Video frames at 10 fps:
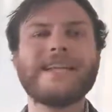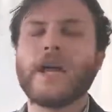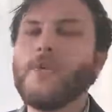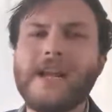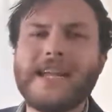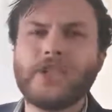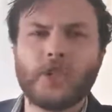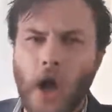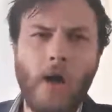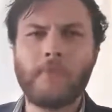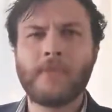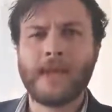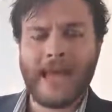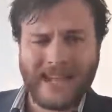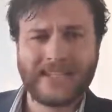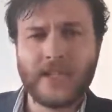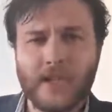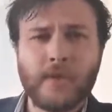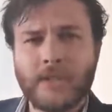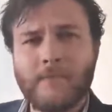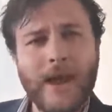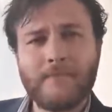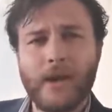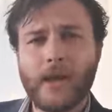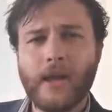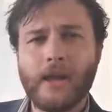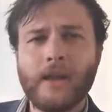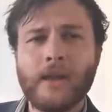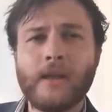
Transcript: his only job that he has to do to make money